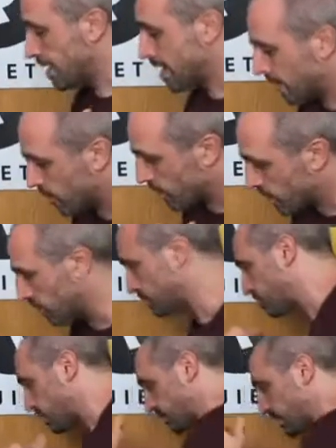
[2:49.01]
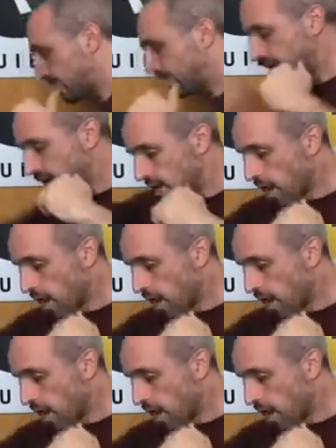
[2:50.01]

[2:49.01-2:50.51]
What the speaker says: And I'm gonna go into the lead